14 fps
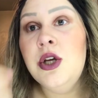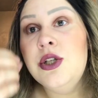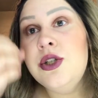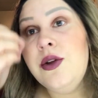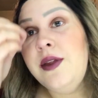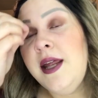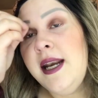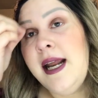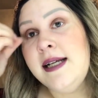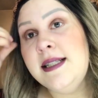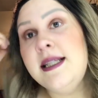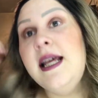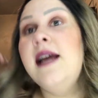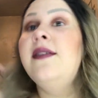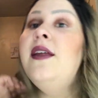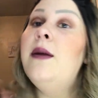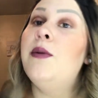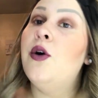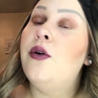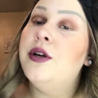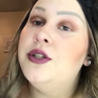So the next thing that
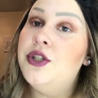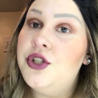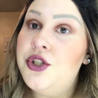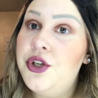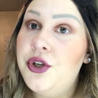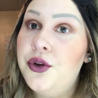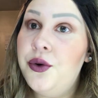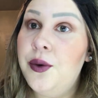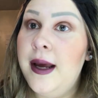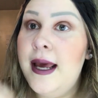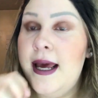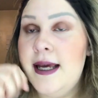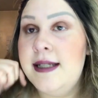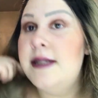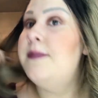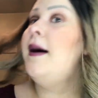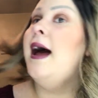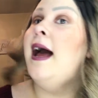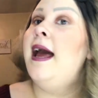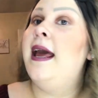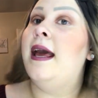I'm going to do is
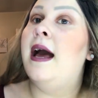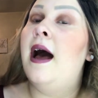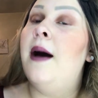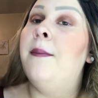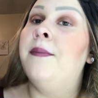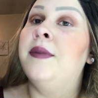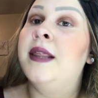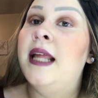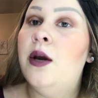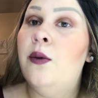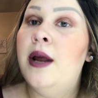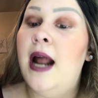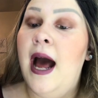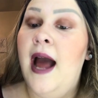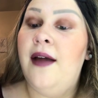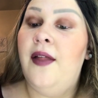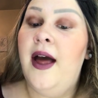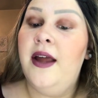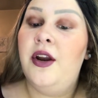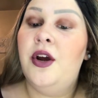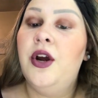my liquid
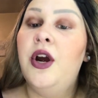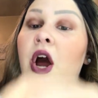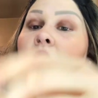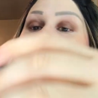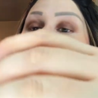eyeliner.